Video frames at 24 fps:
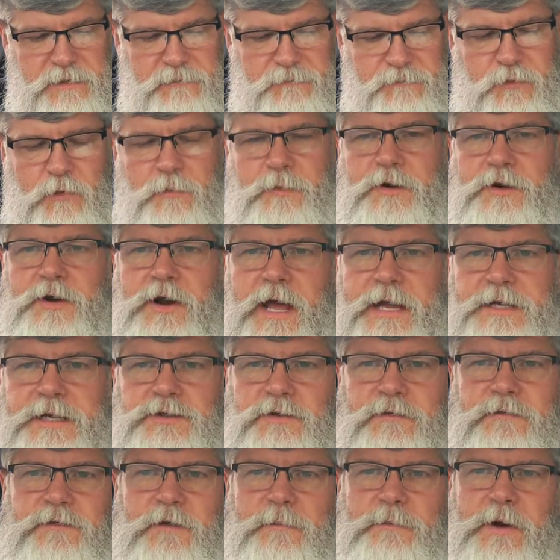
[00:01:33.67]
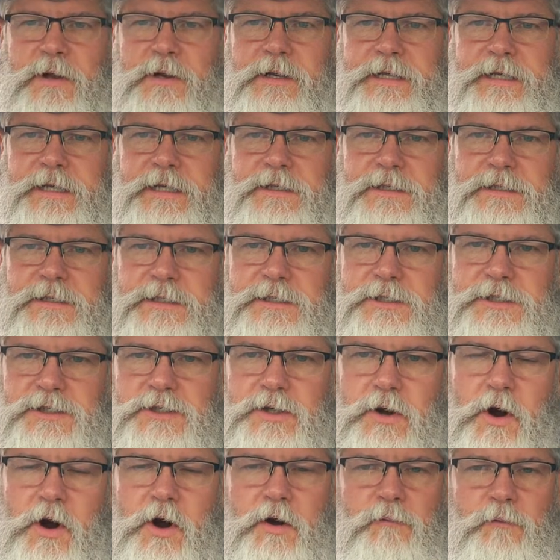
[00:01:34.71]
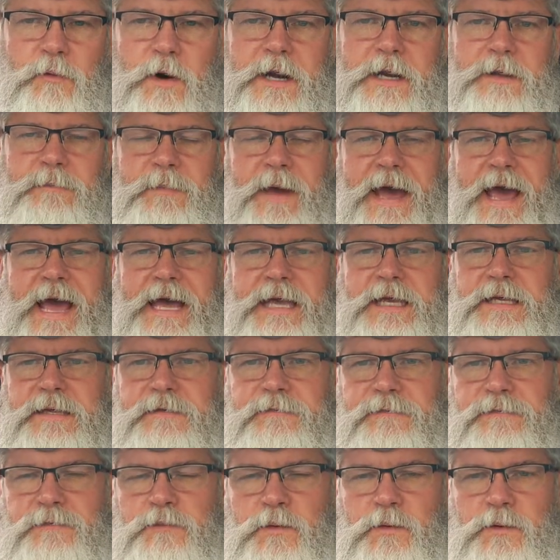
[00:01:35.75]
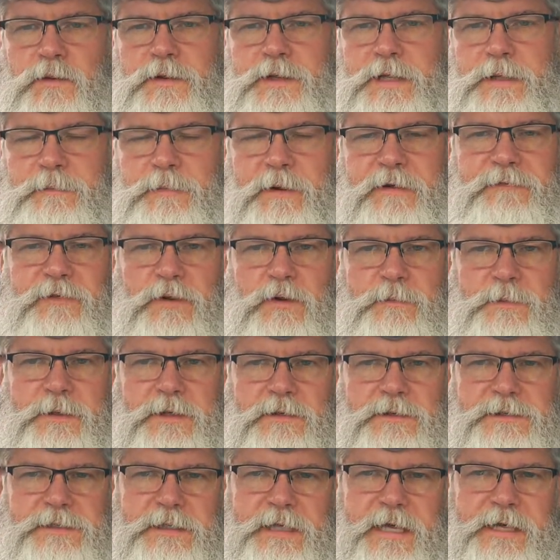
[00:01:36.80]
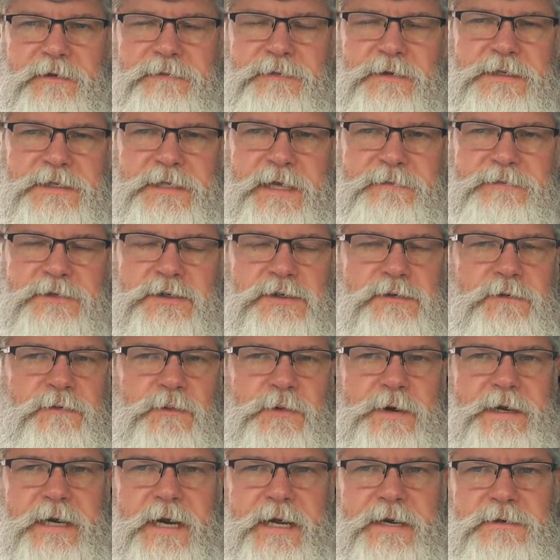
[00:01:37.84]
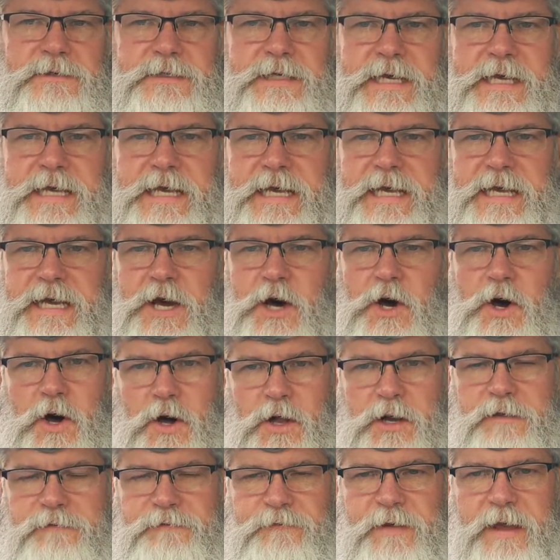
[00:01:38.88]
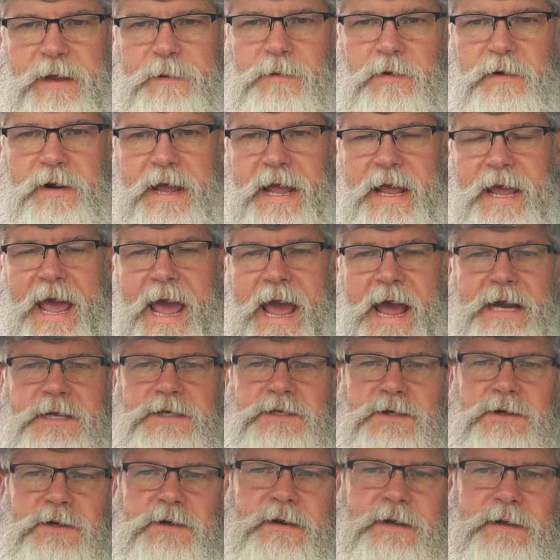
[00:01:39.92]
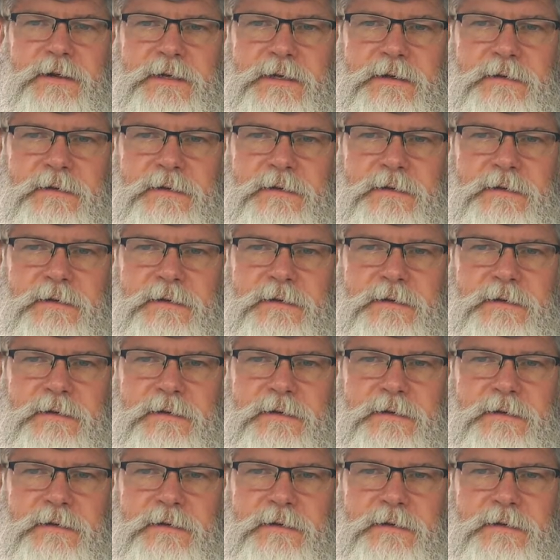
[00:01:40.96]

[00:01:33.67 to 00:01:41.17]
Former National Football League star, running back for the Buffalo Bills and later for the San Francisco 49ers, Hall of Famer, actor,